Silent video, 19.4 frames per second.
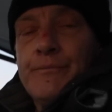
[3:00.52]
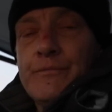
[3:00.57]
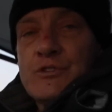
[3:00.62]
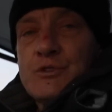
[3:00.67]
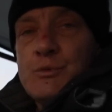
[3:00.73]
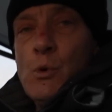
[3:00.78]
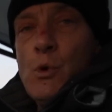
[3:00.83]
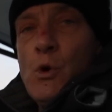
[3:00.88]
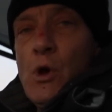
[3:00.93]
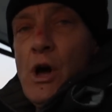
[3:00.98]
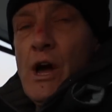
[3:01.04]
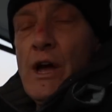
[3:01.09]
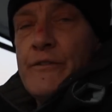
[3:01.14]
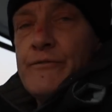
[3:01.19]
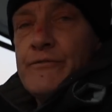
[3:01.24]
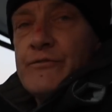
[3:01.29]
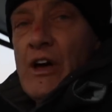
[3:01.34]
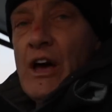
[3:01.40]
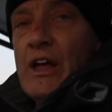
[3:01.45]
So all
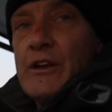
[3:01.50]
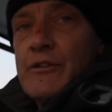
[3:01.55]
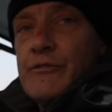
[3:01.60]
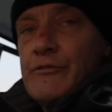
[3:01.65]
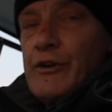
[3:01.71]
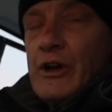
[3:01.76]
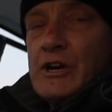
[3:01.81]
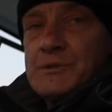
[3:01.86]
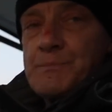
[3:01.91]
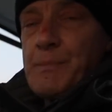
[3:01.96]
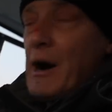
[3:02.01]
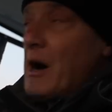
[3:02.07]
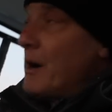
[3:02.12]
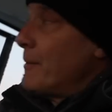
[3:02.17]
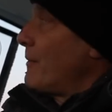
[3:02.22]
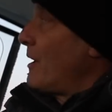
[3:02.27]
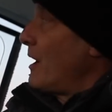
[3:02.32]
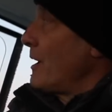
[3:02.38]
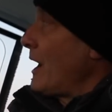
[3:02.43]
I've done as part
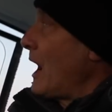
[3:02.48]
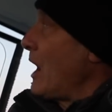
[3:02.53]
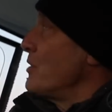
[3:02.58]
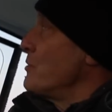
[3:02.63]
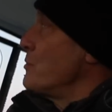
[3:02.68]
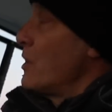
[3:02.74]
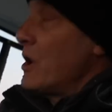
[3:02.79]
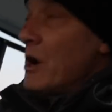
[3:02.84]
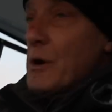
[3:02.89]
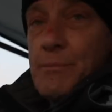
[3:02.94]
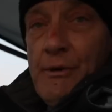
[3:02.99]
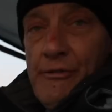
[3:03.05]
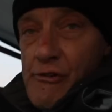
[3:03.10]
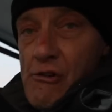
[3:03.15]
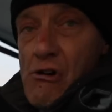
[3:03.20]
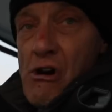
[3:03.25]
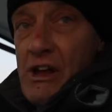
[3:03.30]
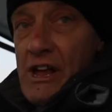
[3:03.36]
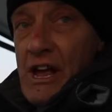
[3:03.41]
of my homework
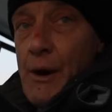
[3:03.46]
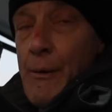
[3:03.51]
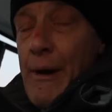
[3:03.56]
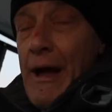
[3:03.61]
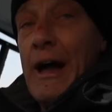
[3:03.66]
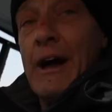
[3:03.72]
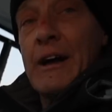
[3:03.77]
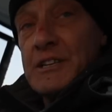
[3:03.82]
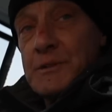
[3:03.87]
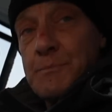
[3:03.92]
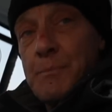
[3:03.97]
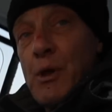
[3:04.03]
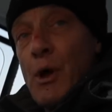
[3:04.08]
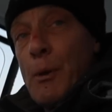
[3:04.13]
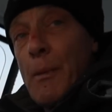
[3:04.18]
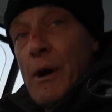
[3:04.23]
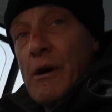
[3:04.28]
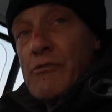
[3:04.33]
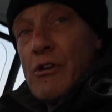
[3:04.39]
before I go out is
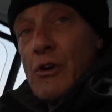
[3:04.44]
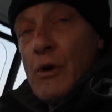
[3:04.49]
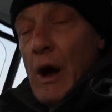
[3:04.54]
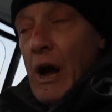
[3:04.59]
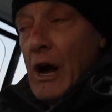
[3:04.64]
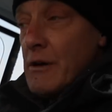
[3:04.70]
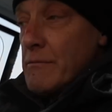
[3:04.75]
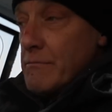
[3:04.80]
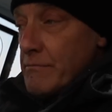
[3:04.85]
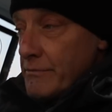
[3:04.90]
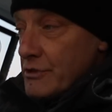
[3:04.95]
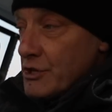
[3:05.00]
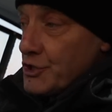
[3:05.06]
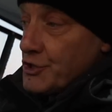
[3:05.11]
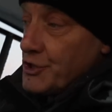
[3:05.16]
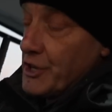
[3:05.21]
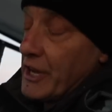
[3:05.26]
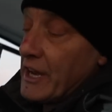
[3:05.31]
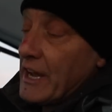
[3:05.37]
plot my route home,
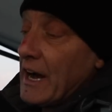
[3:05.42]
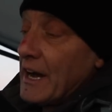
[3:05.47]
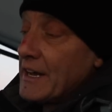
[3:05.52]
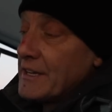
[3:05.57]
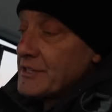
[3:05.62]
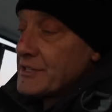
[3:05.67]
just in case.